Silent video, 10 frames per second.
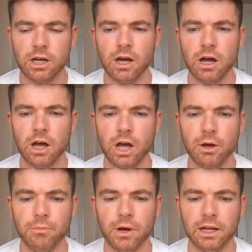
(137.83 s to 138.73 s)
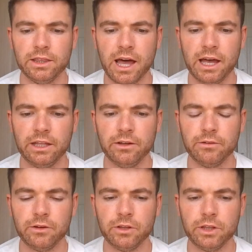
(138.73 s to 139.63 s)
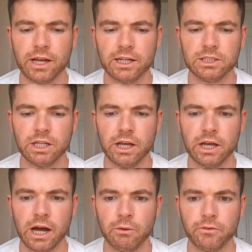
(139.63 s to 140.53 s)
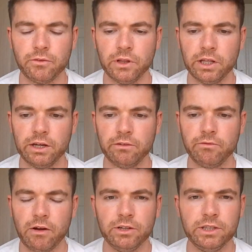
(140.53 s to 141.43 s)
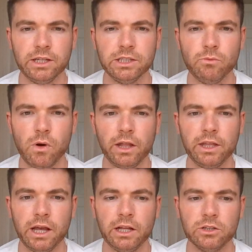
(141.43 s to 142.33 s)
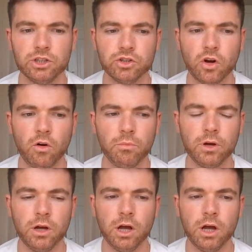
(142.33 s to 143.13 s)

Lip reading: And then the next day, I was feeling very dizzy when in a shop,